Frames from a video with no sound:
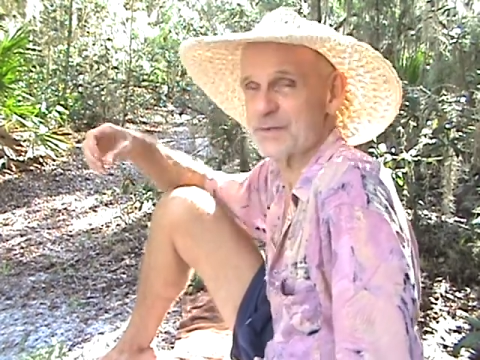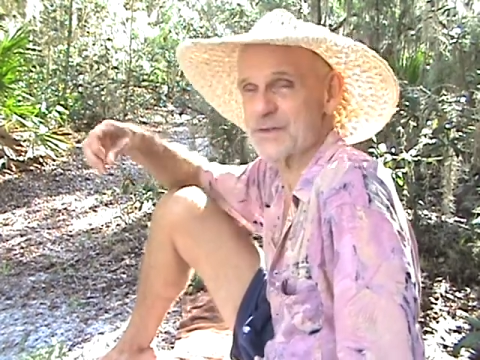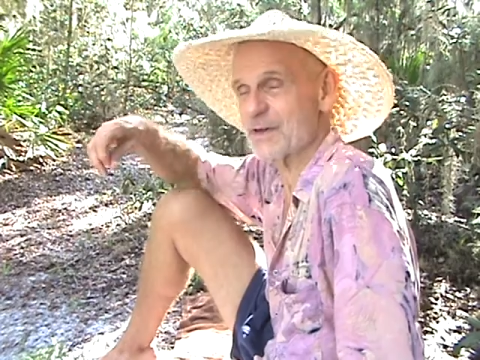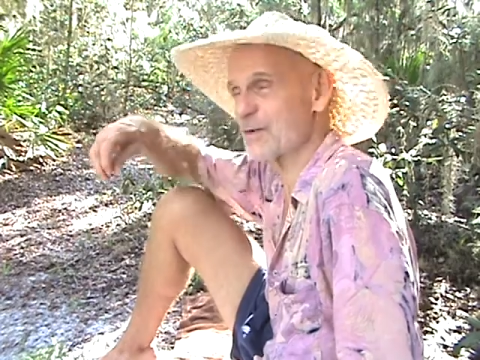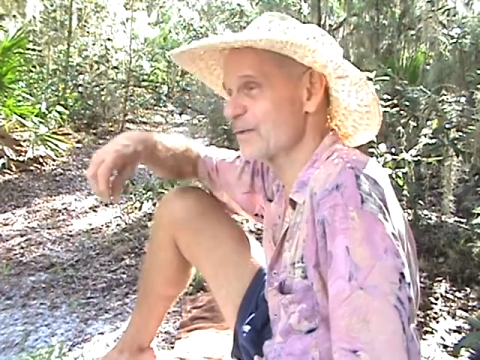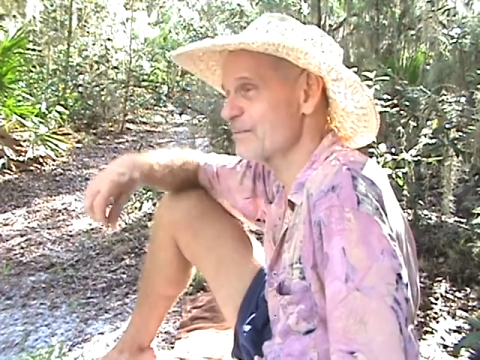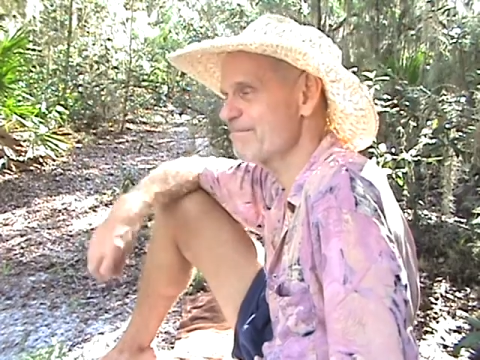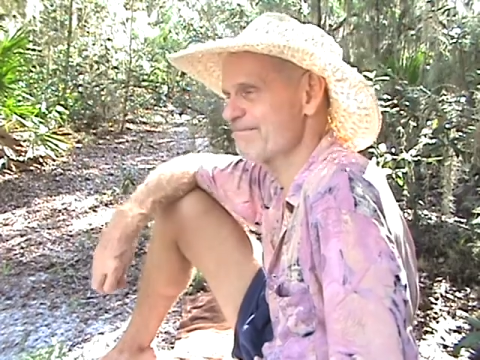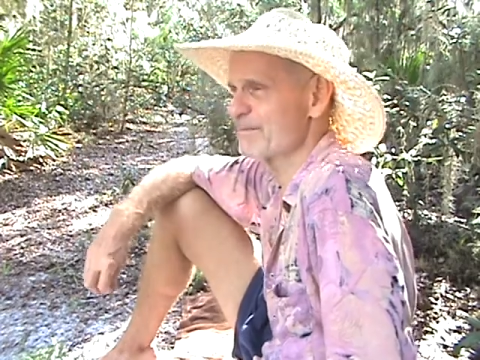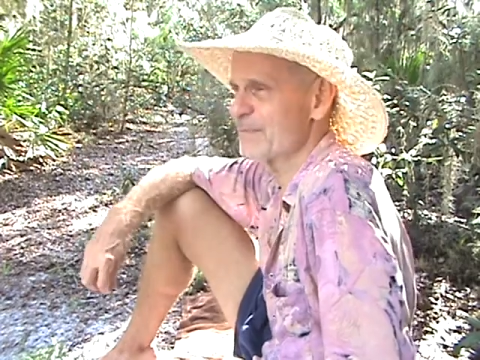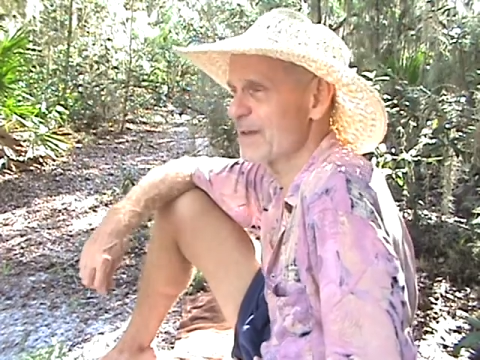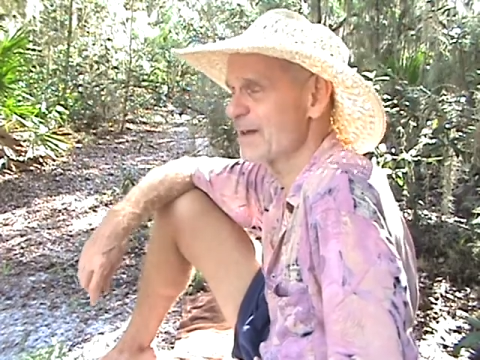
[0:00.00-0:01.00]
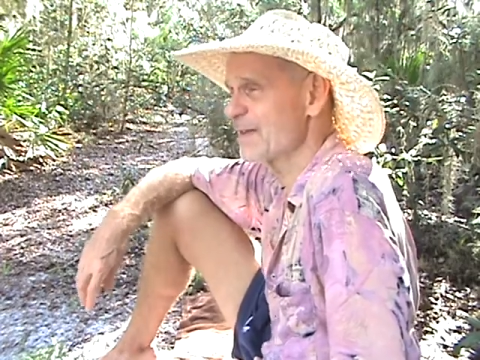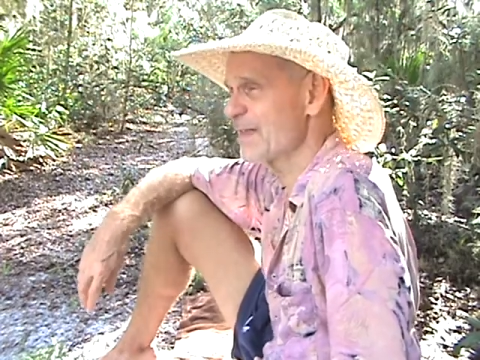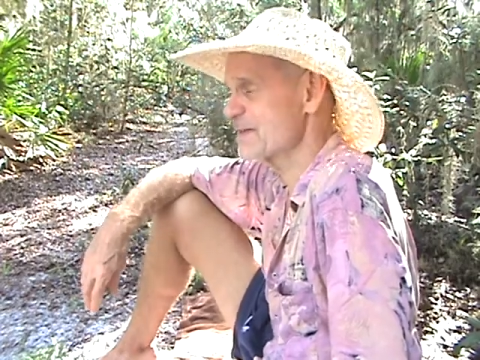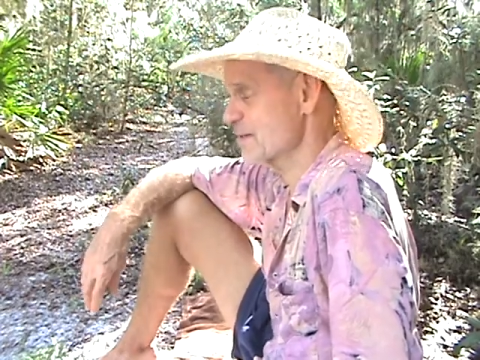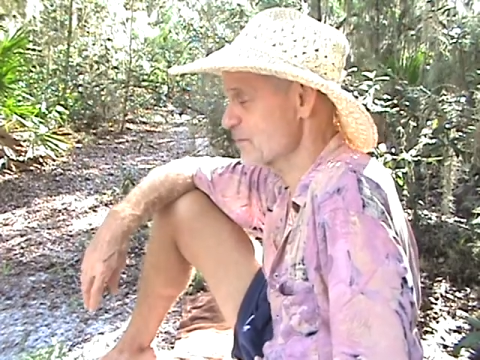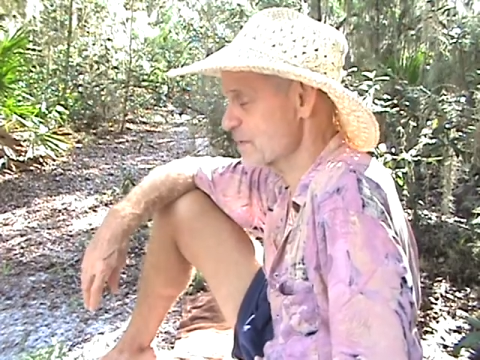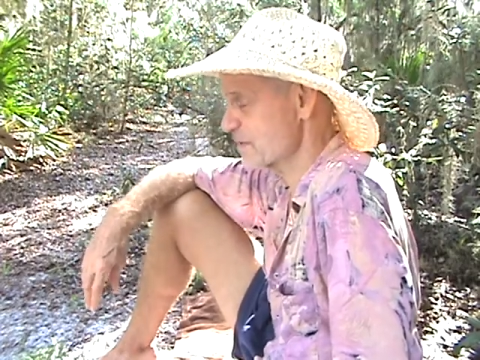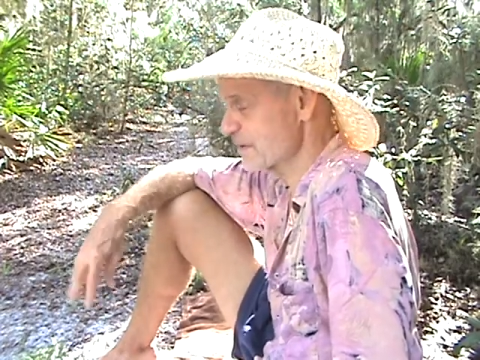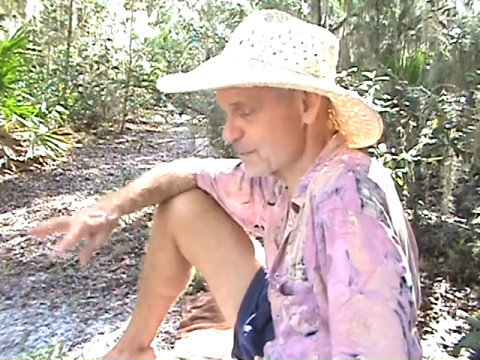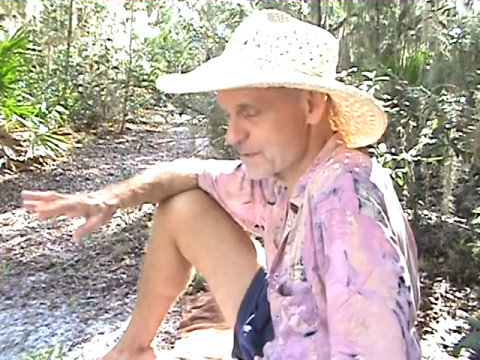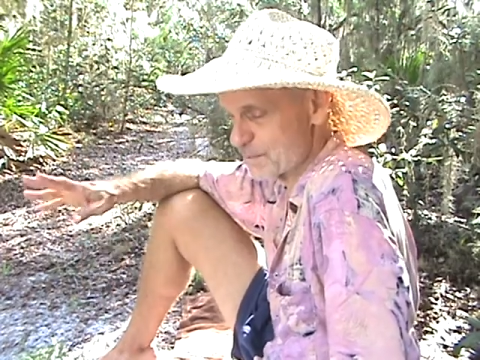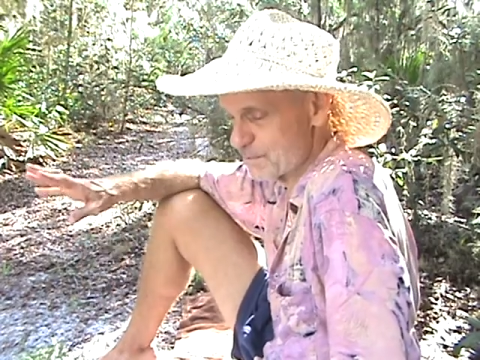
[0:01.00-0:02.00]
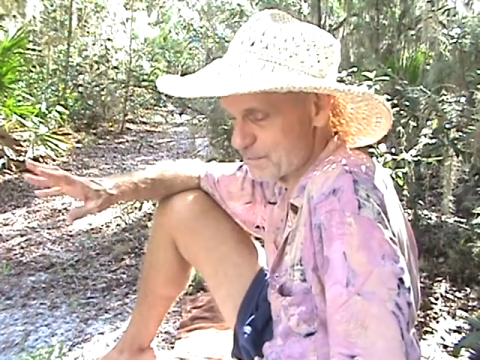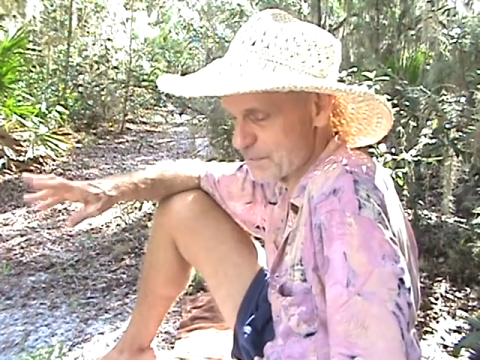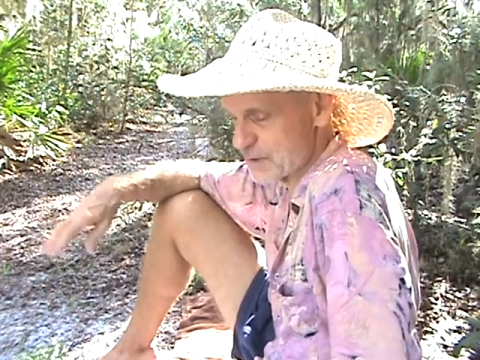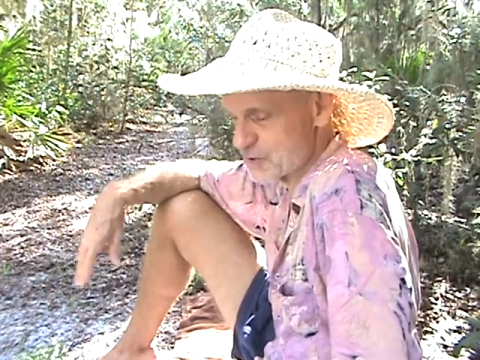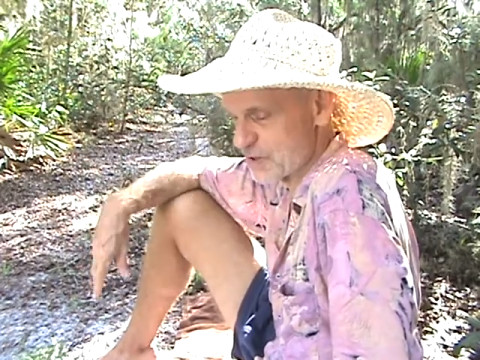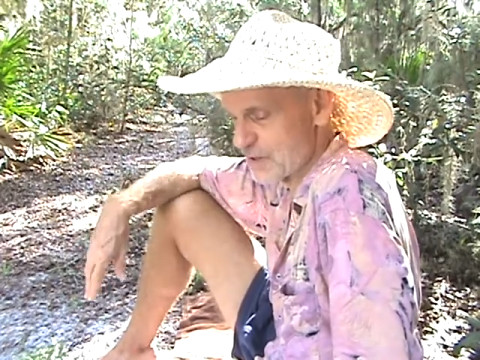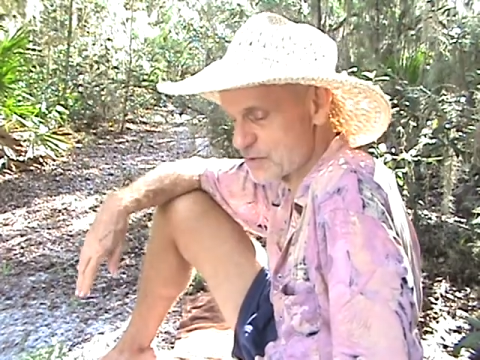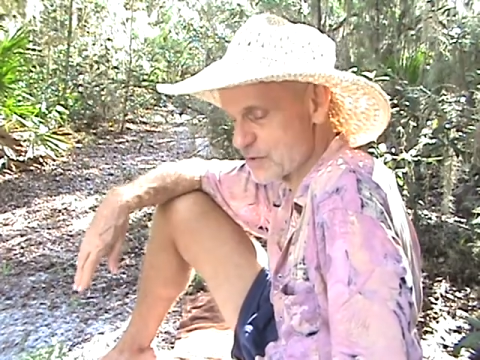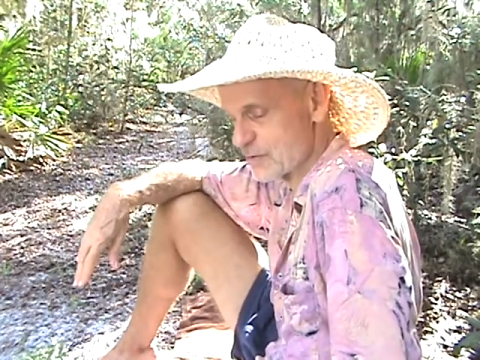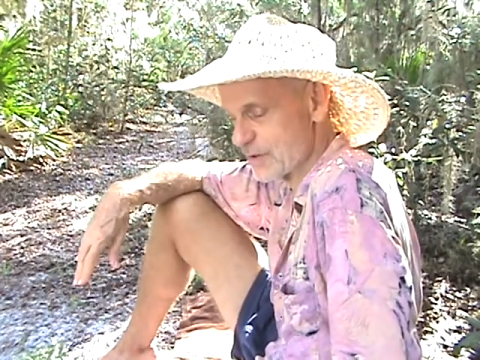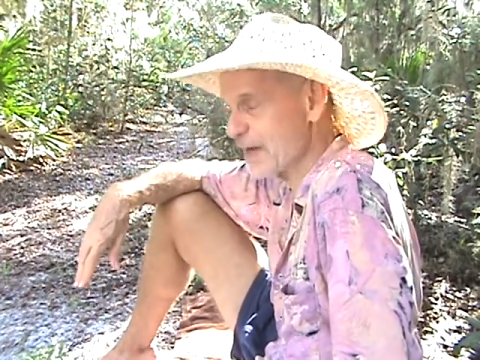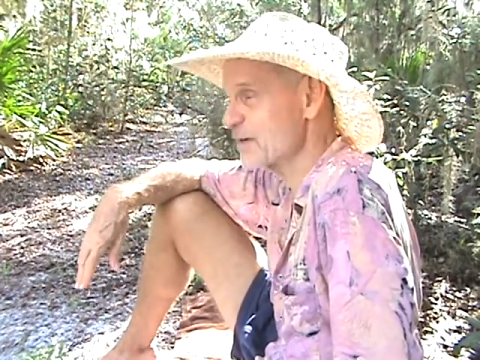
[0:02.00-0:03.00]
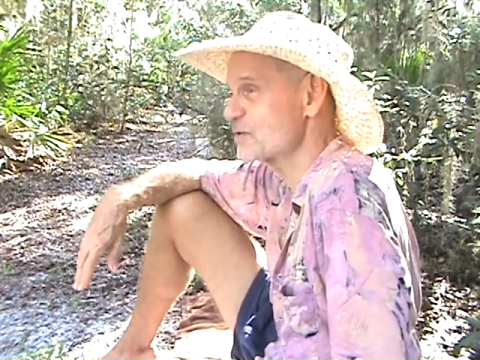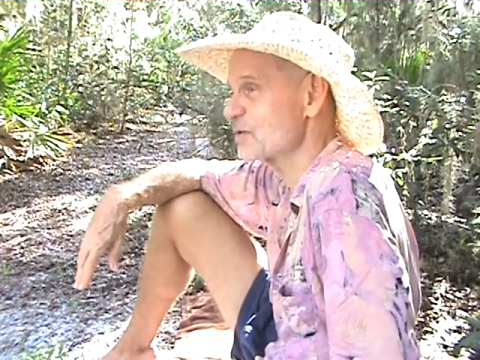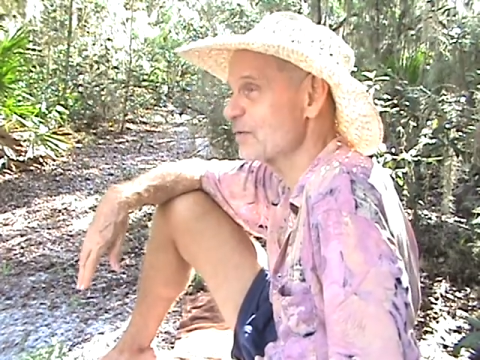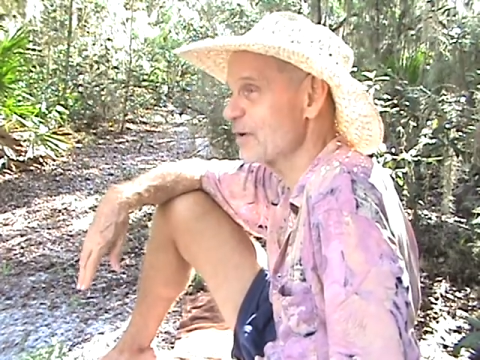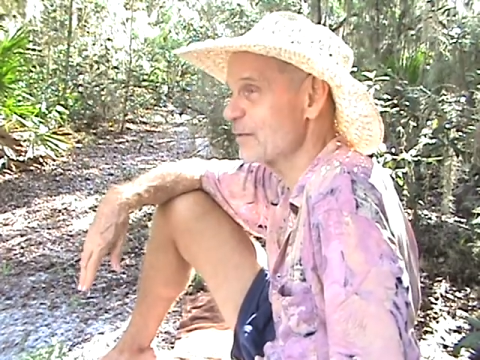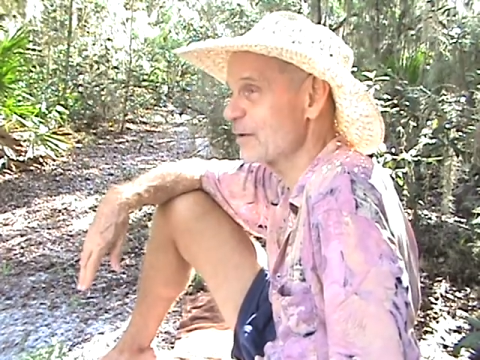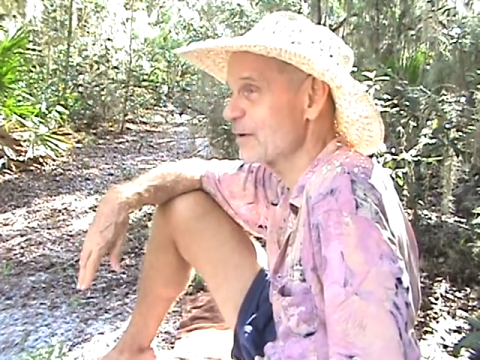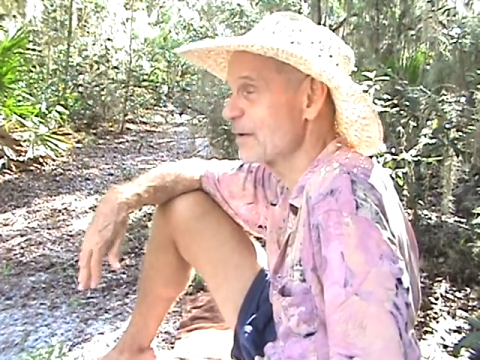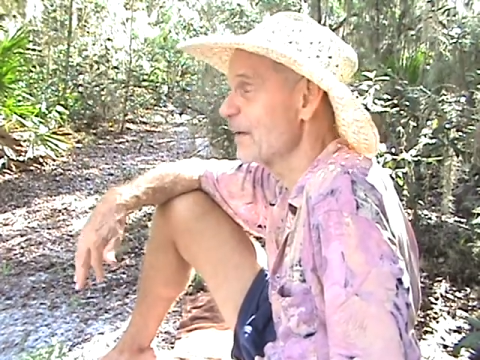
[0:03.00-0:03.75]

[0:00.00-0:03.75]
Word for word: So, hmm, that's interesting. It was a big change in your antigen level.